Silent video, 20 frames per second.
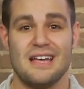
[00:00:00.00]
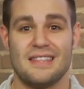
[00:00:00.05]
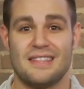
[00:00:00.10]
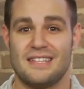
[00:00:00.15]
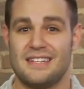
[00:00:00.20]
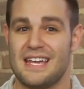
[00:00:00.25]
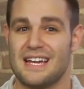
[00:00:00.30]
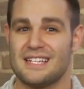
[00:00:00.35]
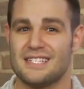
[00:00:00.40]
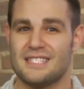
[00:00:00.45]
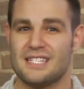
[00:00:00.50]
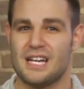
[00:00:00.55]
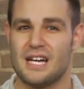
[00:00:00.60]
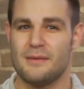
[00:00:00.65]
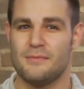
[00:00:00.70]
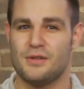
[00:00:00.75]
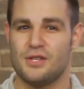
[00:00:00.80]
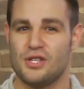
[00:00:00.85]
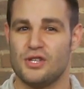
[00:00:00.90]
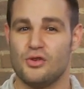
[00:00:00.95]
The next
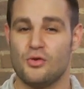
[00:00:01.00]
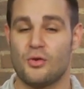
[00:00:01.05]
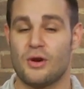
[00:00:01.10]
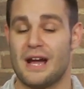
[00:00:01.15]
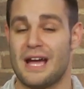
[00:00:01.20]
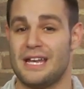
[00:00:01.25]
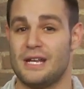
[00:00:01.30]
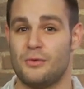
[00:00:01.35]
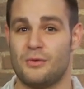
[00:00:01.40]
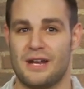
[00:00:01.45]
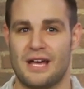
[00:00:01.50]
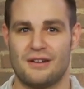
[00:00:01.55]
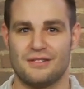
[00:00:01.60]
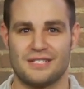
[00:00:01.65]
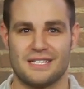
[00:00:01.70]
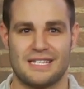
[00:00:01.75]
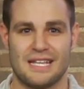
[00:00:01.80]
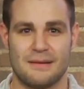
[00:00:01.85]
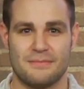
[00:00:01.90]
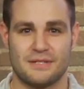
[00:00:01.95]
time you or anyone else
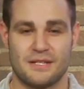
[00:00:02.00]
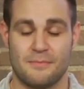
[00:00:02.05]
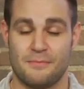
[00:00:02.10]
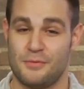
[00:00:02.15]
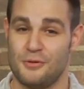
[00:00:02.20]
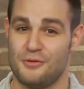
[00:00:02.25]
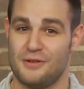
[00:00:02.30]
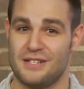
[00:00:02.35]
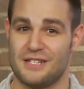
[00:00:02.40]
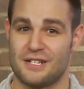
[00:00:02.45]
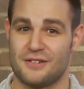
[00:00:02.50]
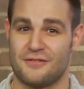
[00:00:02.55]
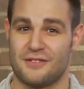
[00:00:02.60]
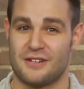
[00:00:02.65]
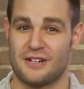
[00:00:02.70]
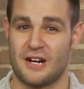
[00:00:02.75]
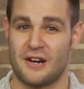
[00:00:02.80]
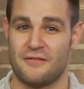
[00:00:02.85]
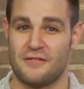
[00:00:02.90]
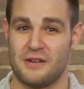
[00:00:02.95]
attempts to boot into
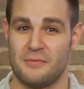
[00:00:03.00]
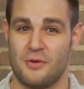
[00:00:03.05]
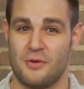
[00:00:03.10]
recovery